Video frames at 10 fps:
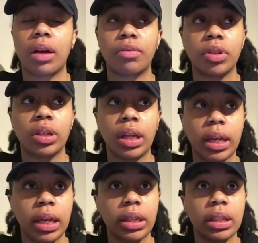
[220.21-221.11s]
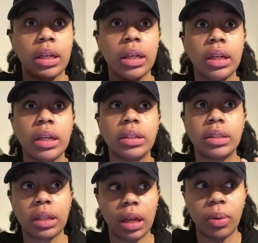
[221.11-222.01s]
I feel like
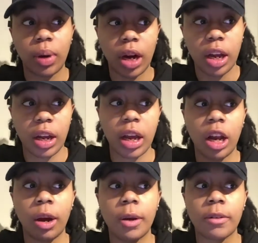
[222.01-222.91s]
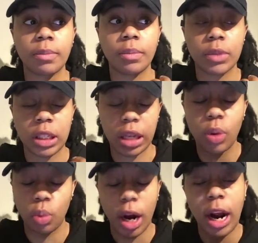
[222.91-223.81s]
to get where I
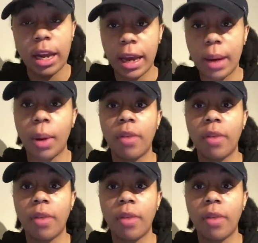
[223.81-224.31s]
am,